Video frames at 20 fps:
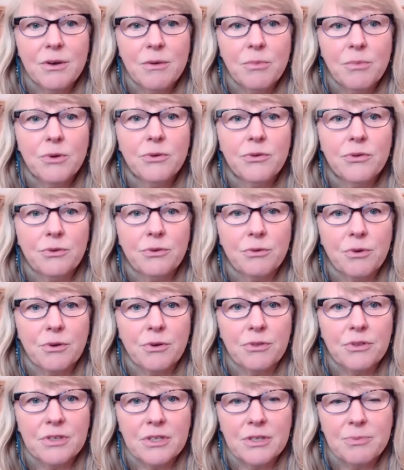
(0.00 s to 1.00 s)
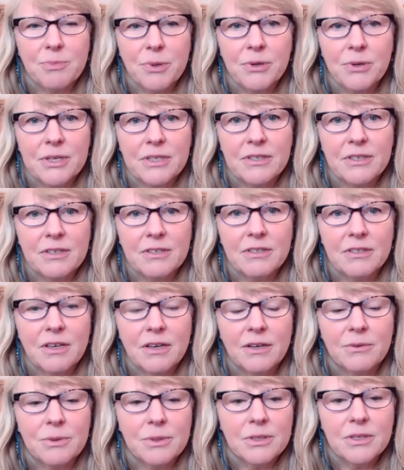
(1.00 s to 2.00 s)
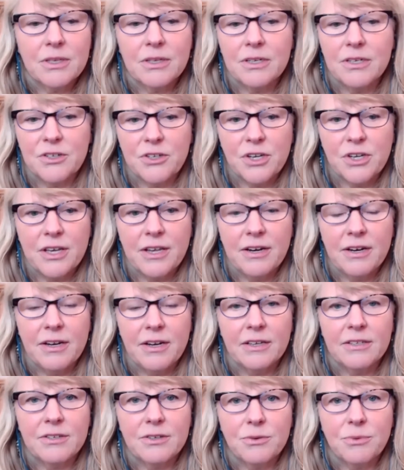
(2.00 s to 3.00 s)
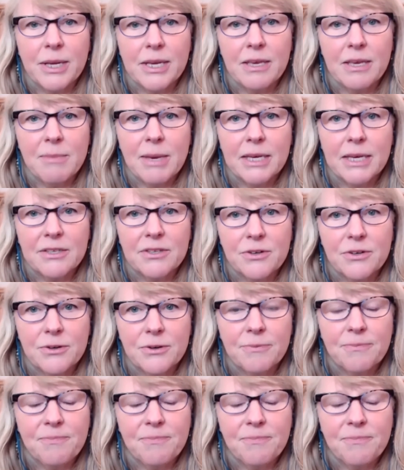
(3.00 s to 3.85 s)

personal growth experiences, I was initiated as a Reiki master.